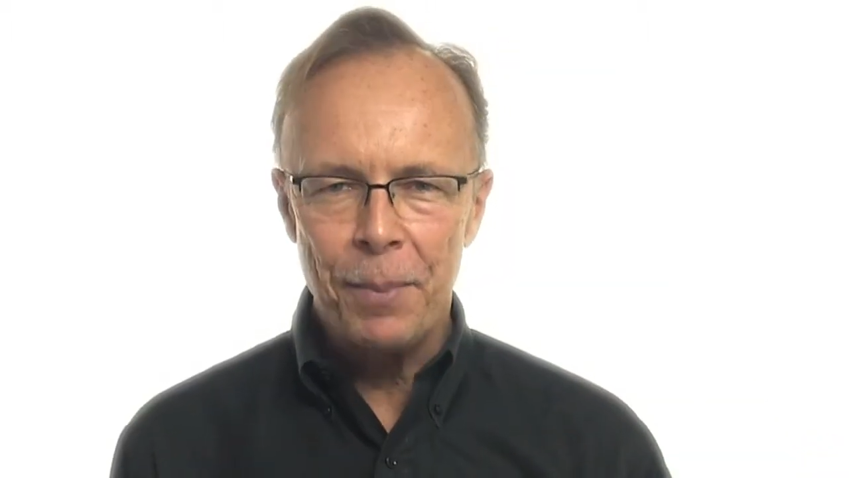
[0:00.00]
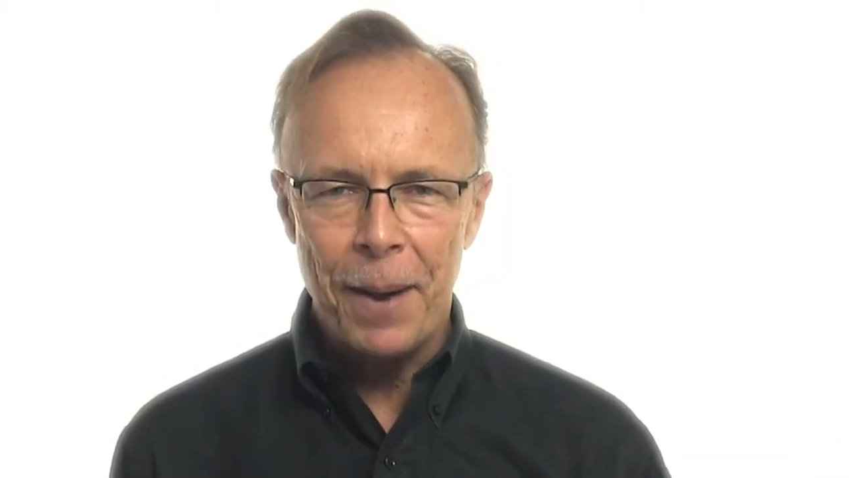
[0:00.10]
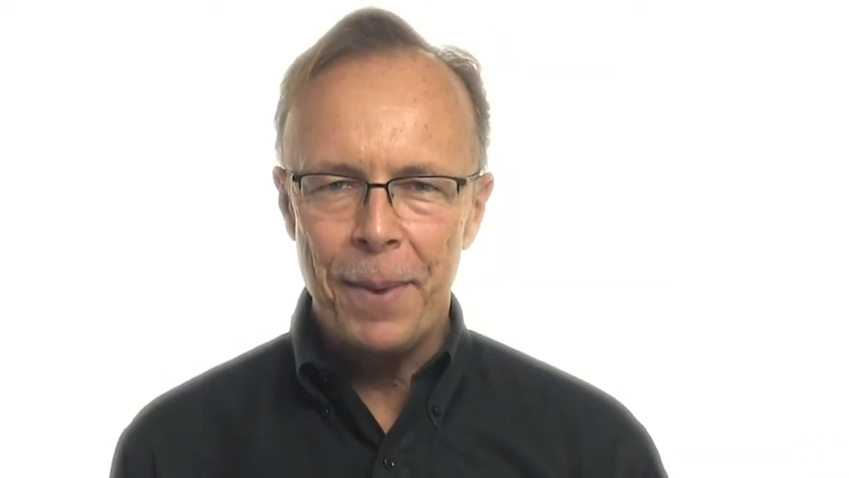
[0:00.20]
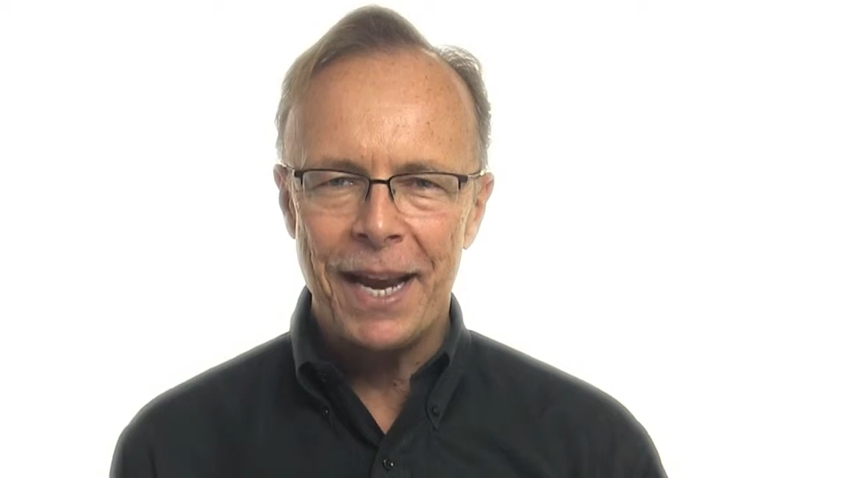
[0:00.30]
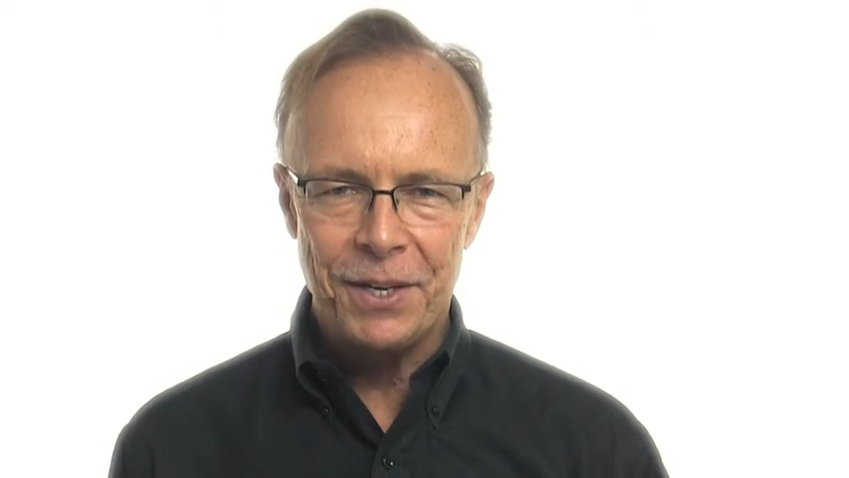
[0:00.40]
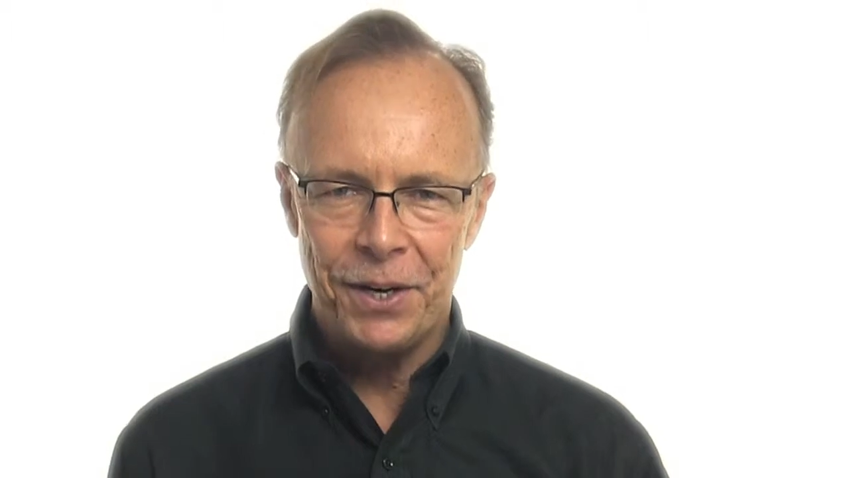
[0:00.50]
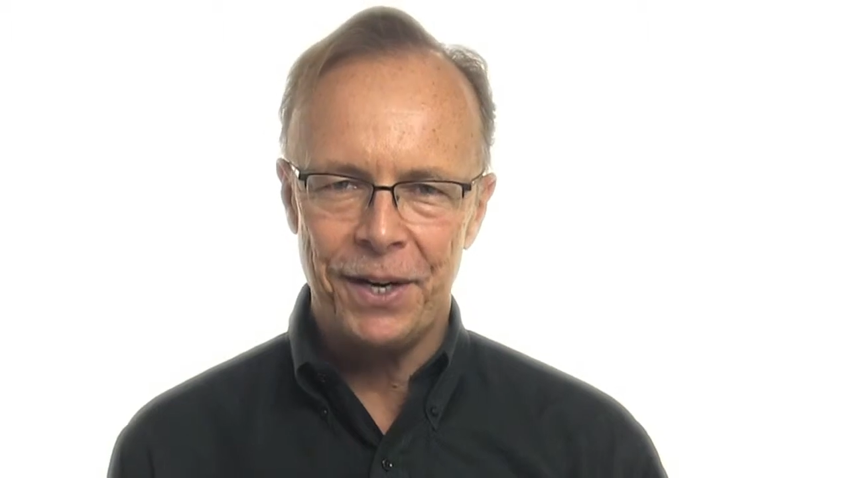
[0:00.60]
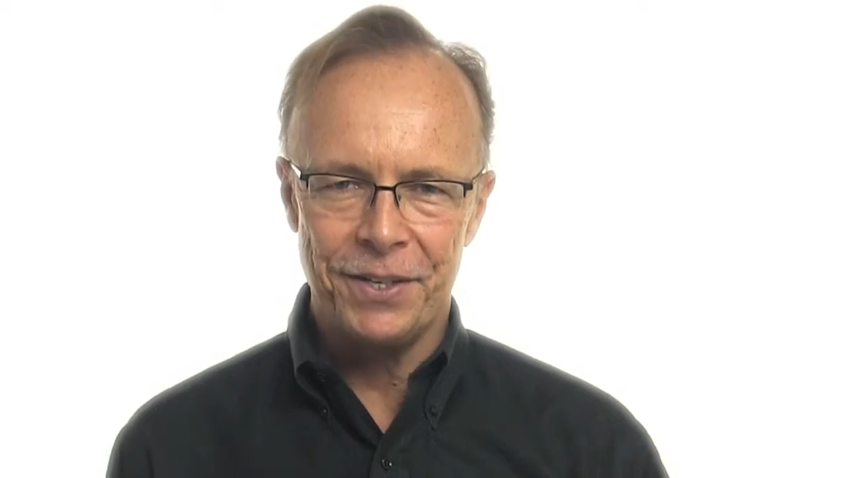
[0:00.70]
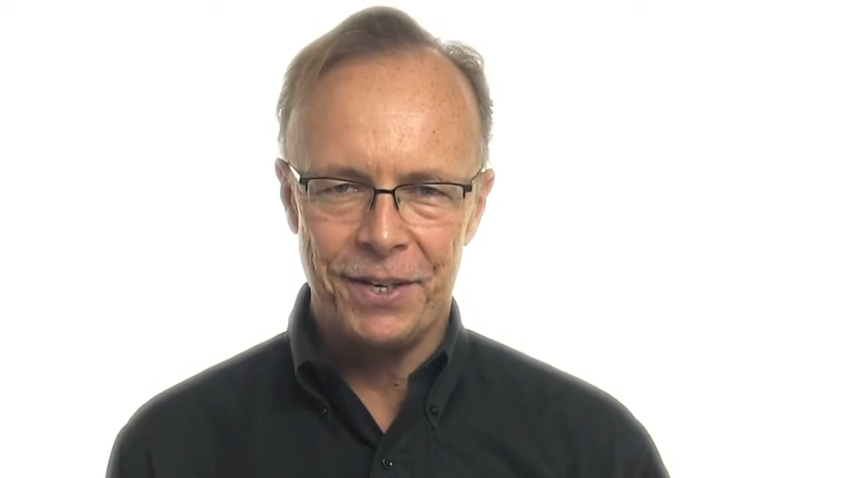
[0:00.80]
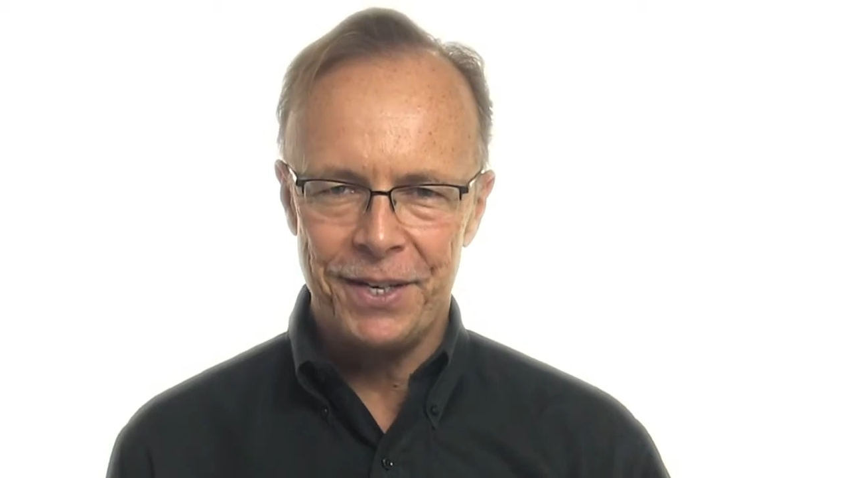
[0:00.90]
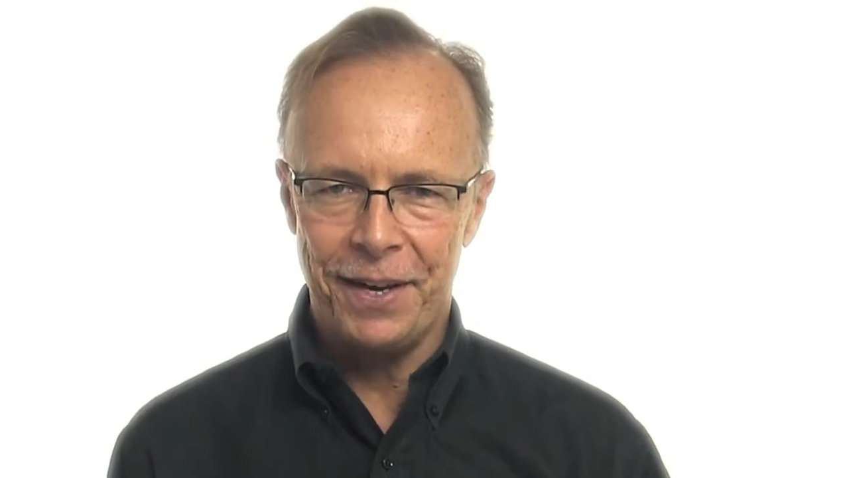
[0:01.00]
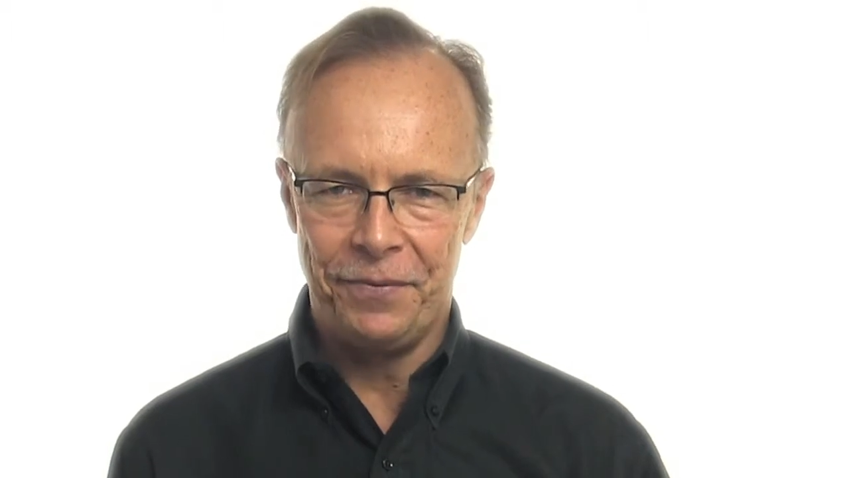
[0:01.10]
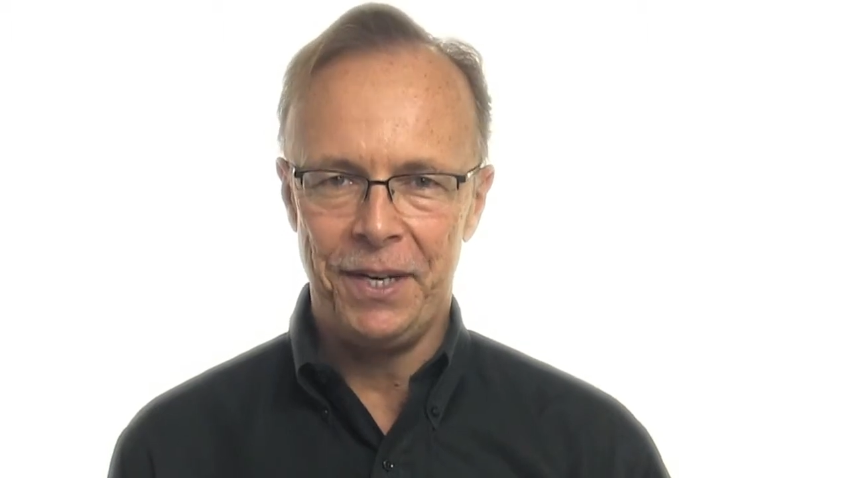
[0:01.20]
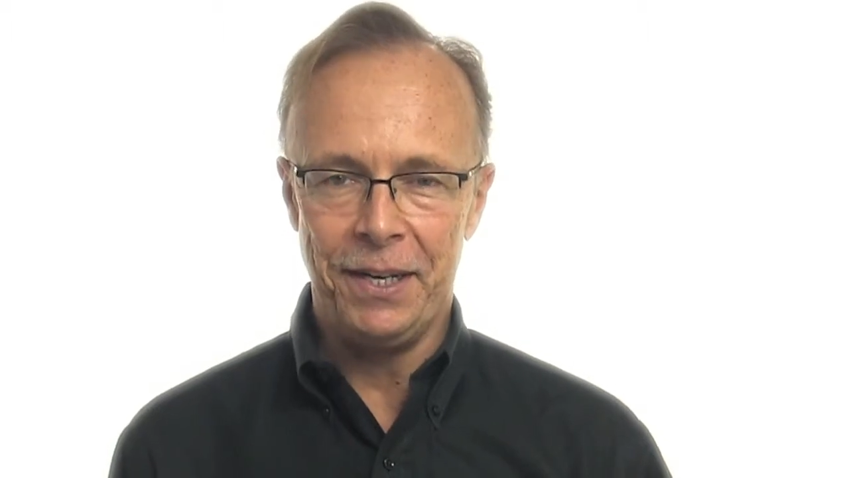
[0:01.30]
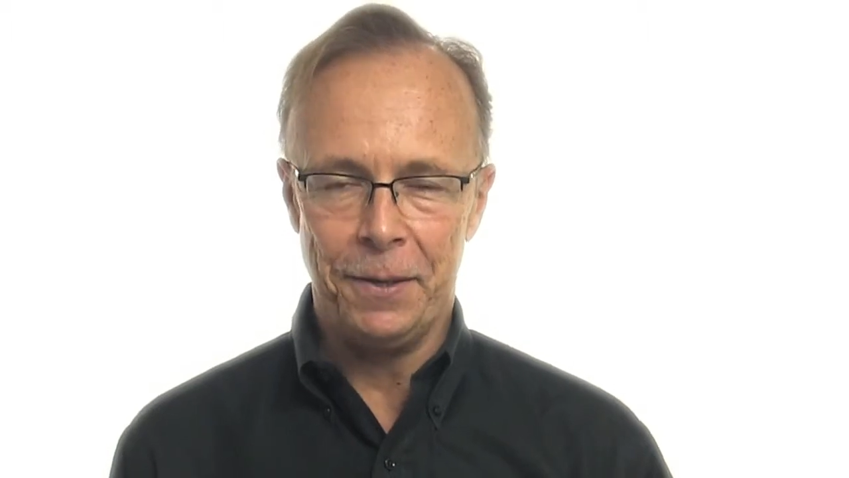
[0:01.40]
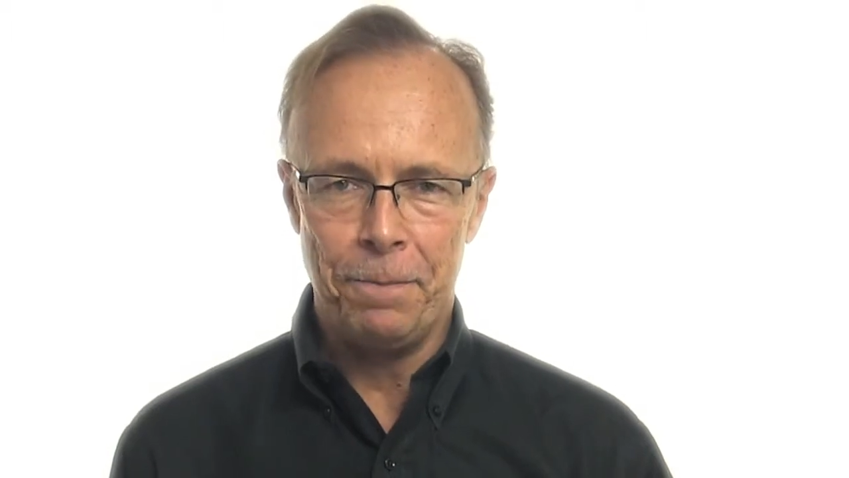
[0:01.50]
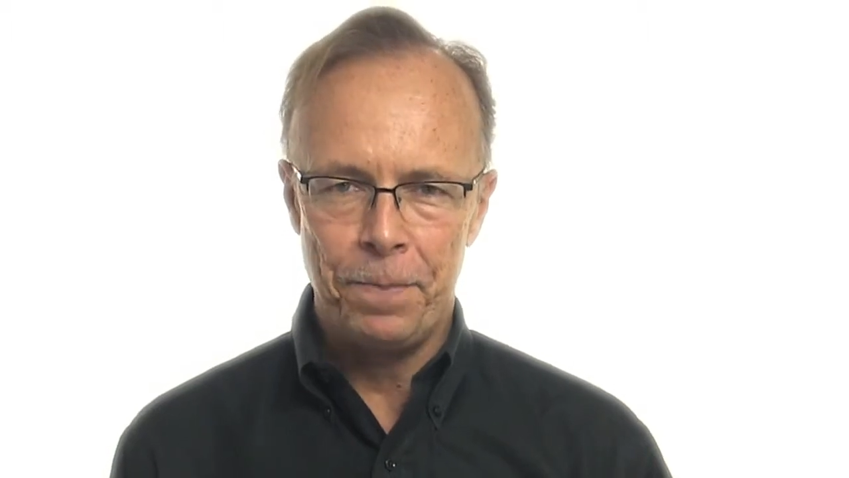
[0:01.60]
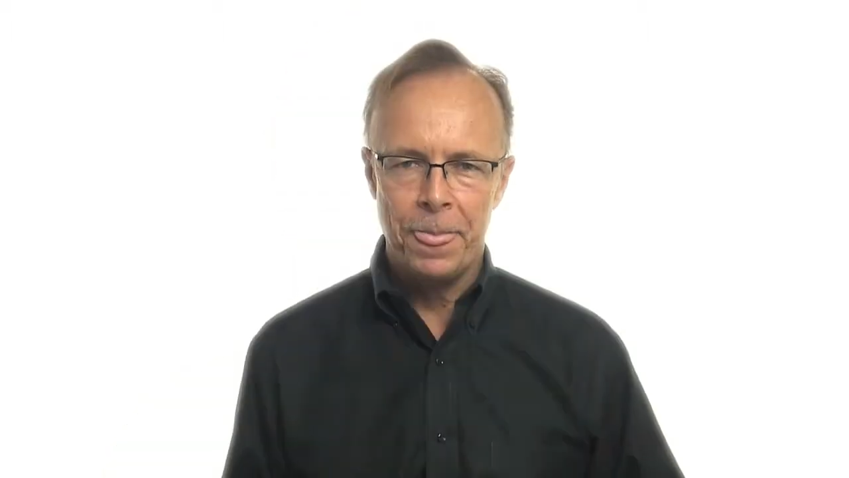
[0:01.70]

about bacteria is a tough deal.